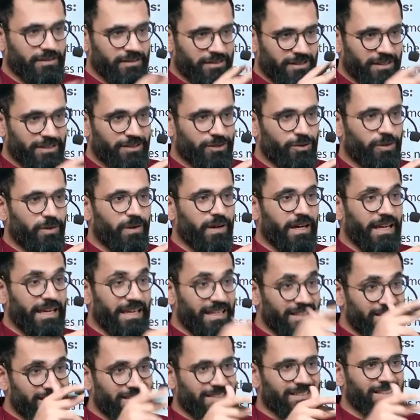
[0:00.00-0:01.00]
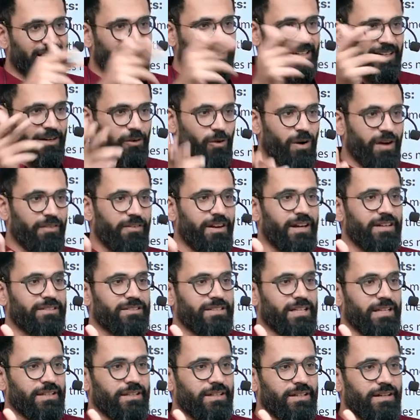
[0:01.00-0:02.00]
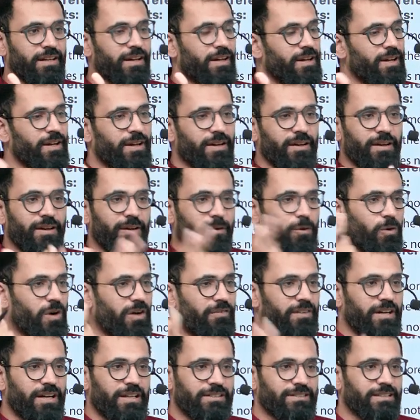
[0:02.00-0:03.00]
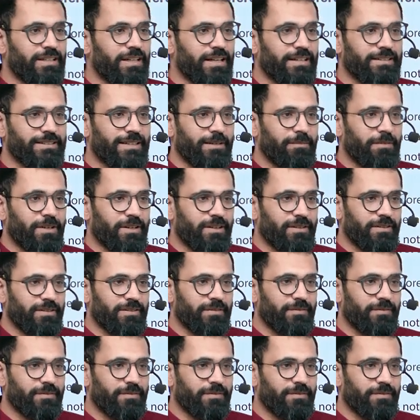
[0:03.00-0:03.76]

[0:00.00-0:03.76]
Cisco alleges that Huawei has done that. Huawei doesn't accept.